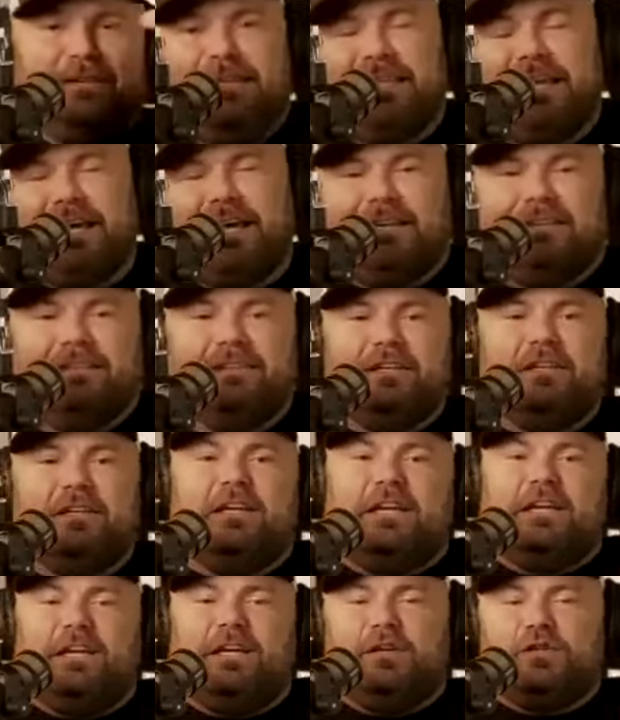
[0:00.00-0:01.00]
that?
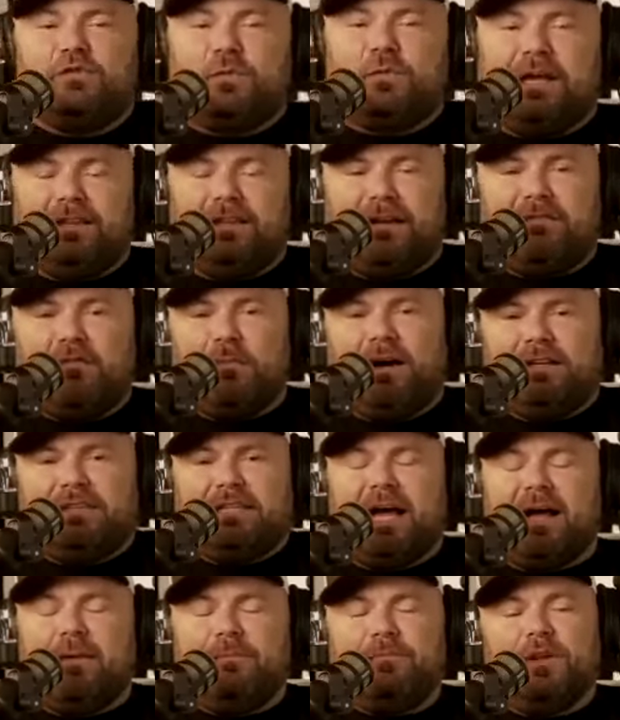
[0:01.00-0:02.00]
Here's yeah. what I love about
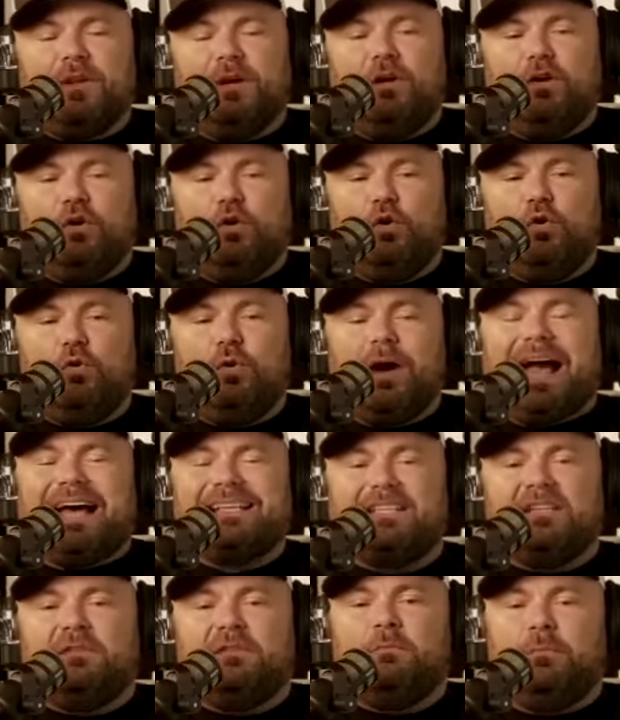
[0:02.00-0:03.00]
that. Mm-hmm. Who
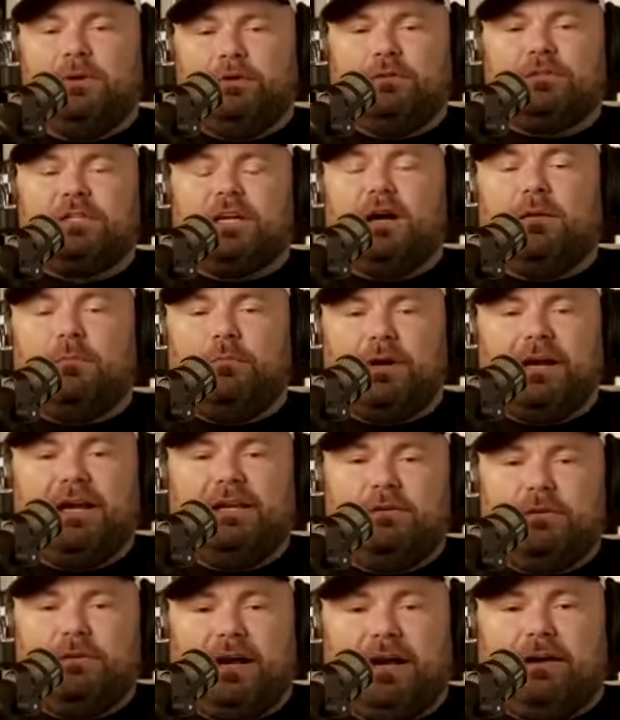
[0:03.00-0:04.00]
hasn't built a
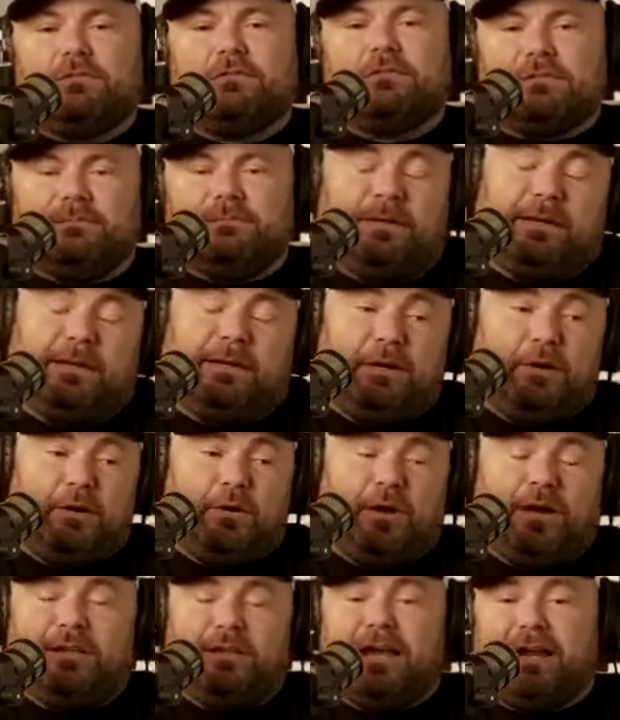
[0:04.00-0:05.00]
brand new house? I mean, I know
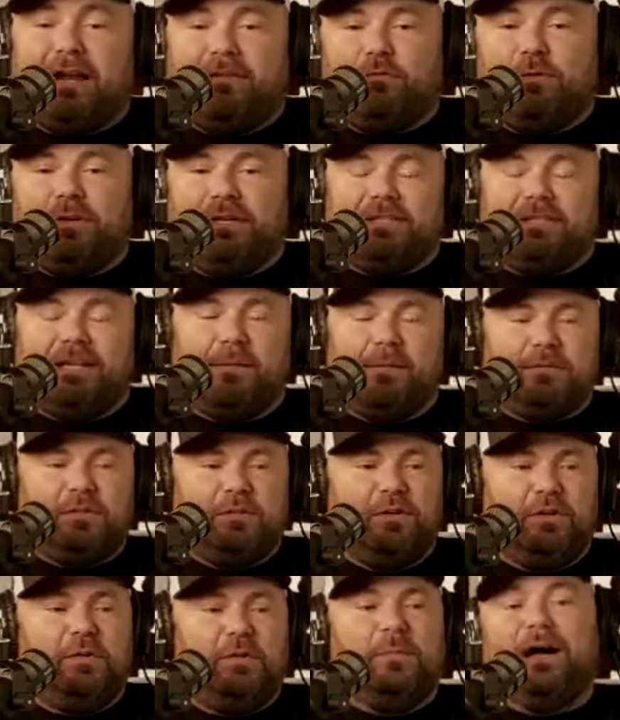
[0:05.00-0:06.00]
not, not everyone gets that
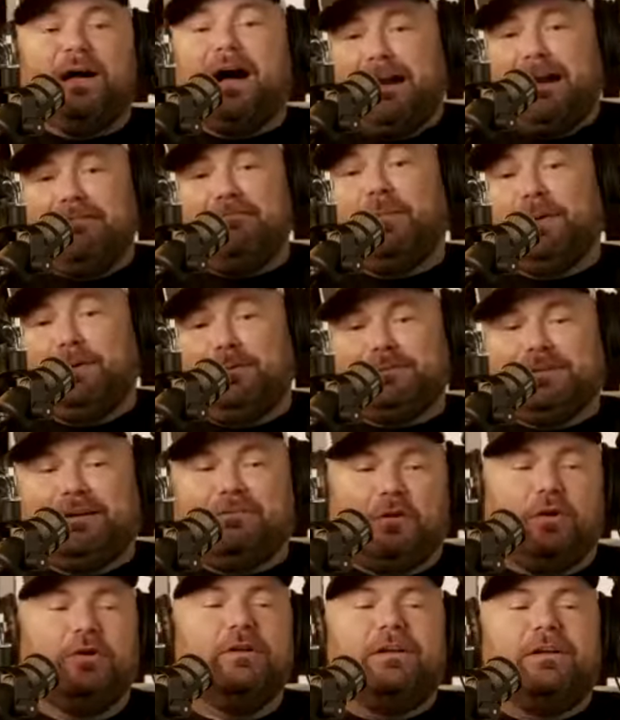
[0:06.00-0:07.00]
opportunity, but I've built
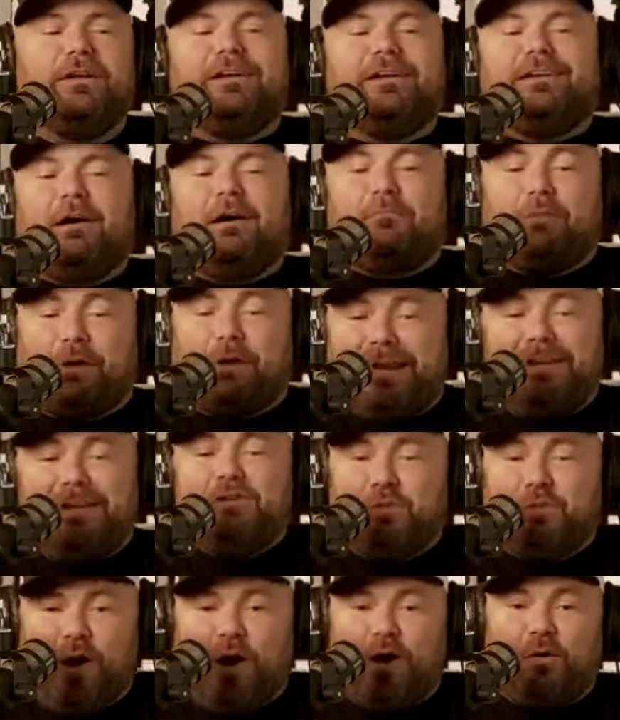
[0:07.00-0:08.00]
several brand
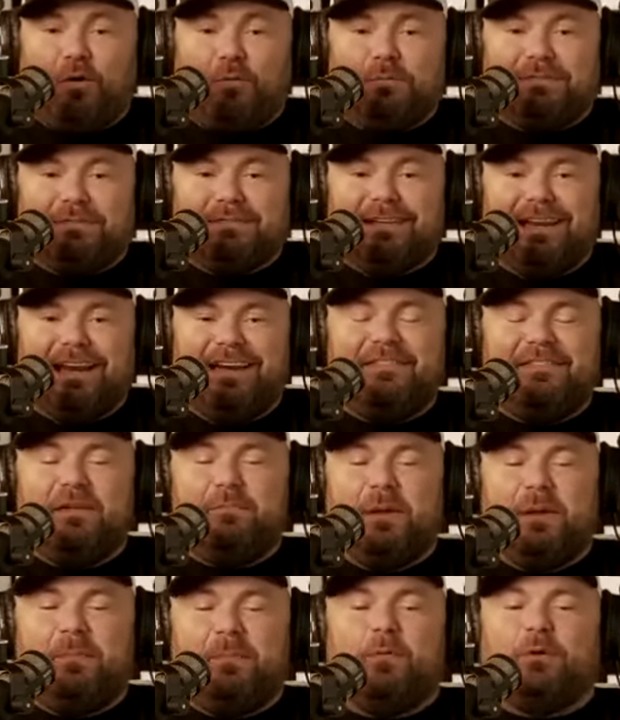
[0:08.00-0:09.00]
new homes. And then
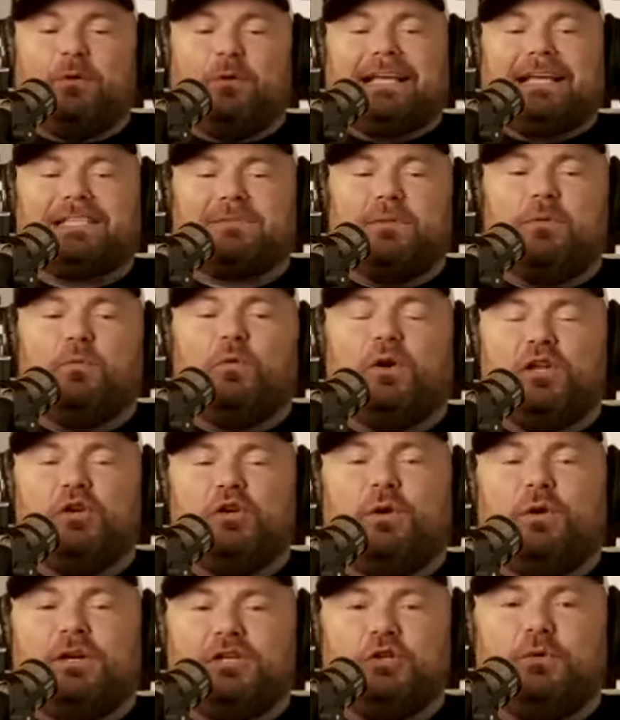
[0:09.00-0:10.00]
people will ask me, what do you
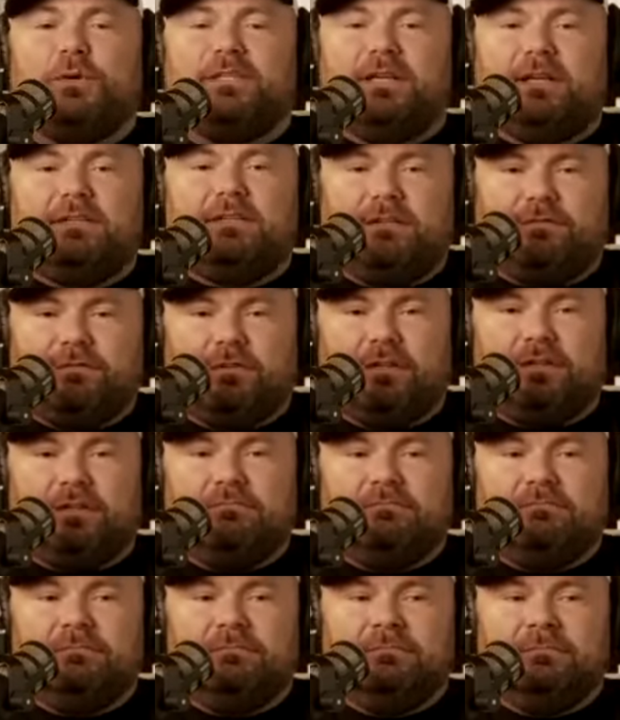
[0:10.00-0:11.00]
wish you had done differently?
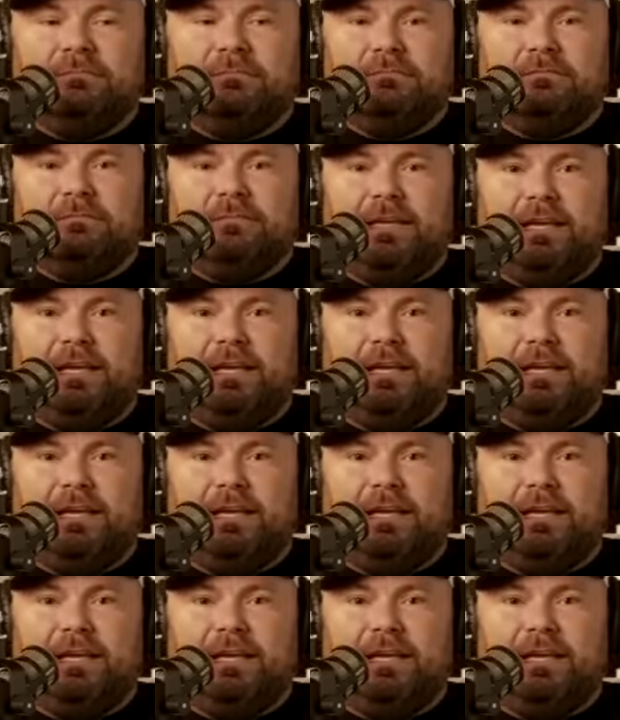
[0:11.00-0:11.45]
Yeah.